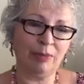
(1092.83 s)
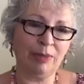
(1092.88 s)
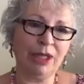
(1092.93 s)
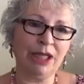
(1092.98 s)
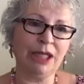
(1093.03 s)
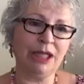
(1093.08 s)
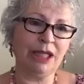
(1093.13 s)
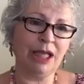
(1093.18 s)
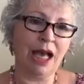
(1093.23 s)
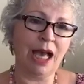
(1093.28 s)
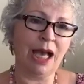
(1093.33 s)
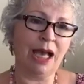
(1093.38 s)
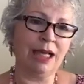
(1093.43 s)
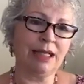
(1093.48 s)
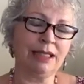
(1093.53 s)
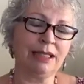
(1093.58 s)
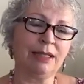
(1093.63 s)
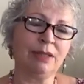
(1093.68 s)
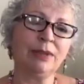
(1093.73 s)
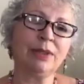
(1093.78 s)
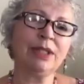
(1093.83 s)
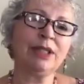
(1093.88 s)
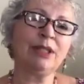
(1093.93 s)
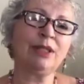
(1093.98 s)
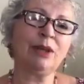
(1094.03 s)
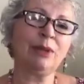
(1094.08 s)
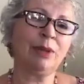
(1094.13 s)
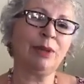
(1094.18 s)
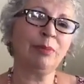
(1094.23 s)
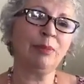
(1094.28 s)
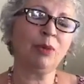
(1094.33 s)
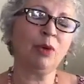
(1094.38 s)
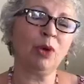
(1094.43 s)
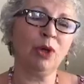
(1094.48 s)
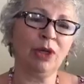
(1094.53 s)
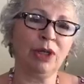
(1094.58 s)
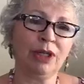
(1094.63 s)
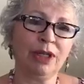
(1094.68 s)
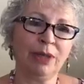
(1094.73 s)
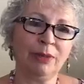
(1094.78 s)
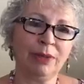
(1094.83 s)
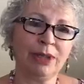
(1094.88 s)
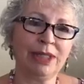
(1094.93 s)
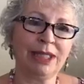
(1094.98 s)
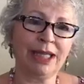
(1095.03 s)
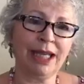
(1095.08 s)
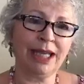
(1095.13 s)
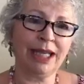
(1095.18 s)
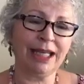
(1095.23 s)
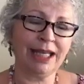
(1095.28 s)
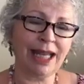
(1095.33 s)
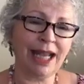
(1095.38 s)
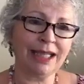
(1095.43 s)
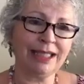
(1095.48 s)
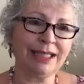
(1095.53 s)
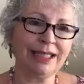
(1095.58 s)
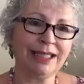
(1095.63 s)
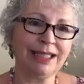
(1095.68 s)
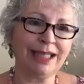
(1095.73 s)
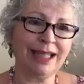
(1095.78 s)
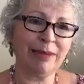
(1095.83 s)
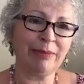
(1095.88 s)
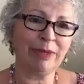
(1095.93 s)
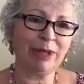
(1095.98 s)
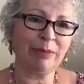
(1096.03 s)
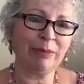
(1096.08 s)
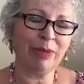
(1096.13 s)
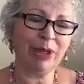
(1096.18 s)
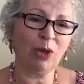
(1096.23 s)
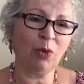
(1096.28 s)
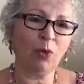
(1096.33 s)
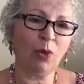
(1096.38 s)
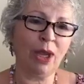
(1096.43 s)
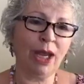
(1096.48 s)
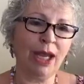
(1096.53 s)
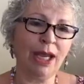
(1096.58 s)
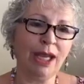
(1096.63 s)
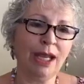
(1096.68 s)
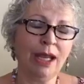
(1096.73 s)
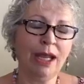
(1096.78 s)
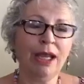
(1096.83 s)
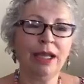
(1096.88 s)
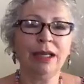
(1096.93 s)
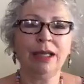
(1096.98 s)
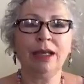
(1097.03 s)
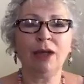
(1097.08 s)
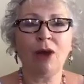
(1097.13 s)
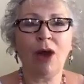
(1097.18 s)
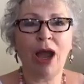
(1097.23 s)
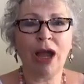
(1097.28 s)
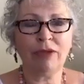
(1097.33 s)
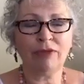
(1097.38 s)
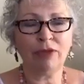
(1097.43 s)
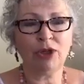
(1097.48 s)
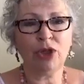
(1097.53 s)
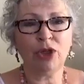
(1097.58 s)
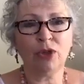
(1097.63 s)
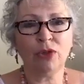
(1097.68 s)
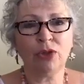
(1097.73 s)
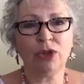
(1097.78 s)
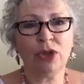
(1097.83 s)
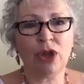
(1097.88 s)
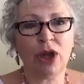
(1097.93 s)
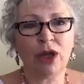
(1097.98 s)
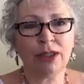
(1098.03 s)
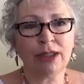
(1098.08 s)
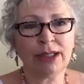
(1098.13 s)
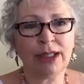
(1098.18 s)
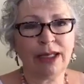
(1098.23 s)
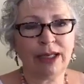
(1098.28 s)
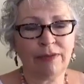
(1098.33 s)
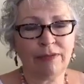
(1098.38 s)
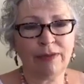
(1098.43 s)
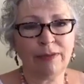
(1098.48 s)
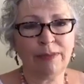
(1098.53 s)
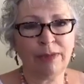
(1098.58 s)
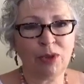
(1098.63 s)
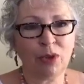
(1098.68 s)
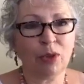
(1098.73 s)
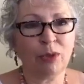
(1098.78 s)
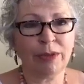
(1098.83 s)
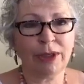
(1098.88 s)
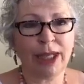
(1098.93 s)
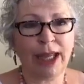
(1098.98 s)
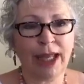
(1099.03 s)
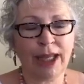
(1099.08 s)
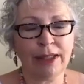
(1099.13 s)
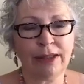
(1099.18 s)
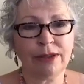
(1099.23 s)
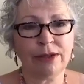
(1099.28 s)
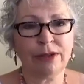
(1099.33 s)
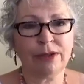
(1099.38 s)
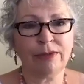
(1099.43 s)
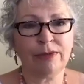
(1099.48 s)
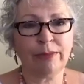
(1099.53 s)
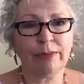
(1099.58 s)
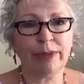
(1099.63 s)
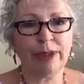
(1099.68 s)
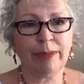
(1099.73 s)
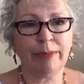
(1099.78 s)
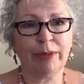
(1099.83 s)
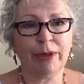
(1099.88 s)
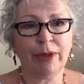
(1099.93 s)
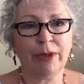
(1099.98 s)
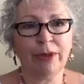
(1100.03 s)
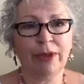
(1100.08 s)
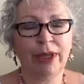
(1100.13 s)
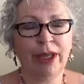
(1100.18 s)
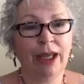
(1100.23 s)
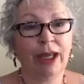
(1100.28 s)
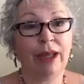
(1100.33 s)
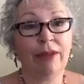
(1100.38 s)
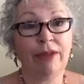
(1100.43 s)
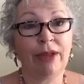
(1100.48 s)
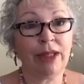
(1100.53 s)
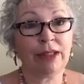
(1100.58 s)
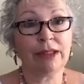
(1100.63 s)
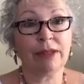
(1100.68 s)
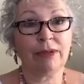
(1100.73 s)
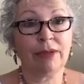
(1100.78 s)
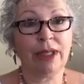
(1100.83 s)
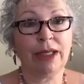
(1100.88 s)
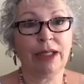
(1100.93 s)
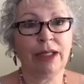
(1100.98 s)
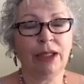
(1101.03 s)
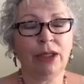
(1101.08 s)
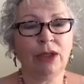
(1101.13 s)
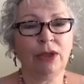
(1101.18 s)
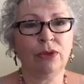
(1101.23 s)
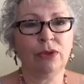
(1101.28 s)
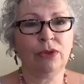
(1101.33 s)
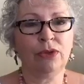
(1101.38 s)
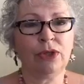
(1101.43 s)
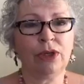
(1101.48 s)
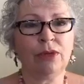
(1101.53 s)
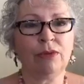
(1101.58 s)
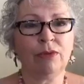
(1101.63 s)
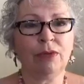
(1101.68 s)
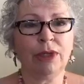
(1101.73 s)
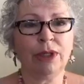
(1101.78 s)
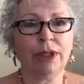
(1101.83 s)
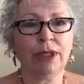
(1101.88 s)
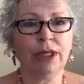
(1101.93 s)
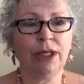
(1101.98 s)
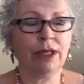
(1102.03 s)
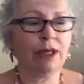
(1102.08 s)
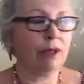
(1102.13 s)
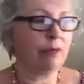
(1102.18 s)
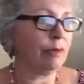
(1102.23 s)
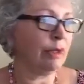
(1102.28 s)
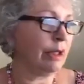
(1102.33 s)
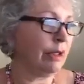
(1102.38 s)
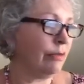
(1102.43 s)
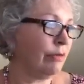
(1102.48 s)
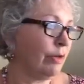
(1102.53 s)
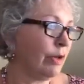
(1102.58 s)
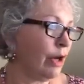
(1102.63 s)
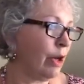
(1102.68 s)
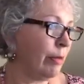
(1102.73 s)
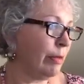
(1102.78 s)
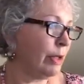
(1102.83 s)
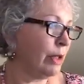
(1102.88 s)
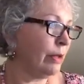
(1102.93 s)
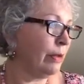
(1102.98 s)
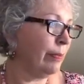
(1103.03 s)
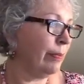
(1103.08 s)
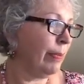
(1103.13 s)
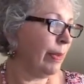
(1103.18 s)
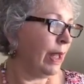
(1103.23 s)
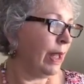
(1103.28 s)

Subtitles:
heal us. So it's so important that we stay connected to them in a big way. I've known dogs that have absorbed cancers from people, and that's like huge and really, really phenomenal.